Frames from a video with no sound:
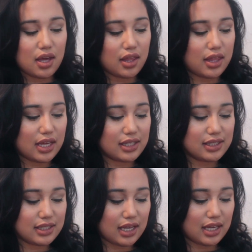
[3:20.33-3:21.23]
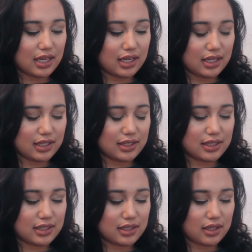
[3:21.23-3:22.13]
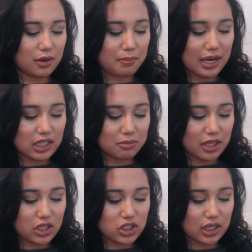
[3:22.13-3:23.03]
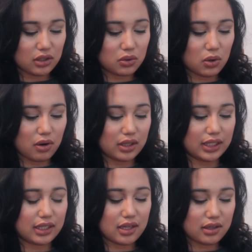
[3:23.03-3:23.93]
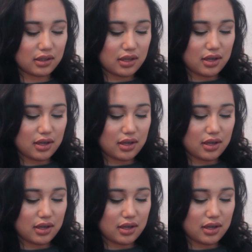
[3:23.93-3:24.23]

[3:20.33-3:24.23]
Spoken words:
This is their baked blush in Corralina.